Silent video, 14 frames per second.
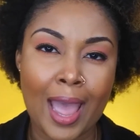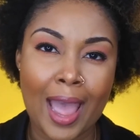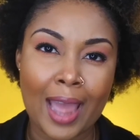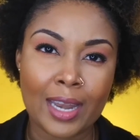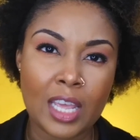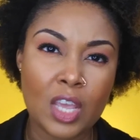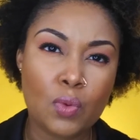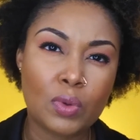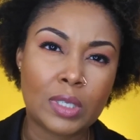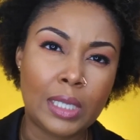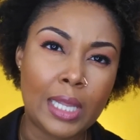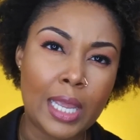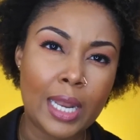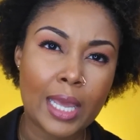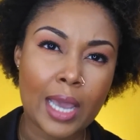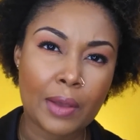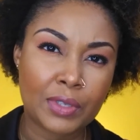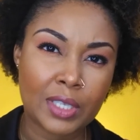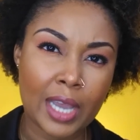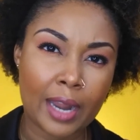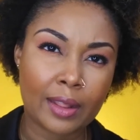And he was leaning
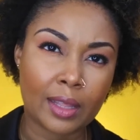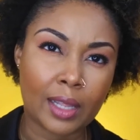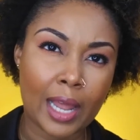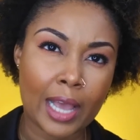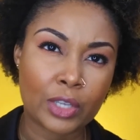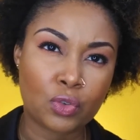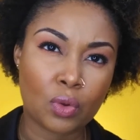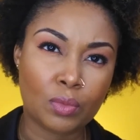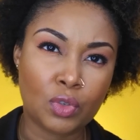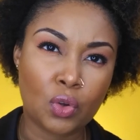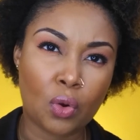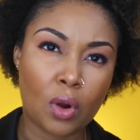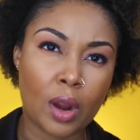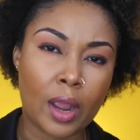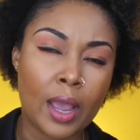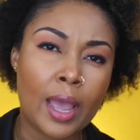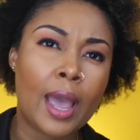outside of the classroom door.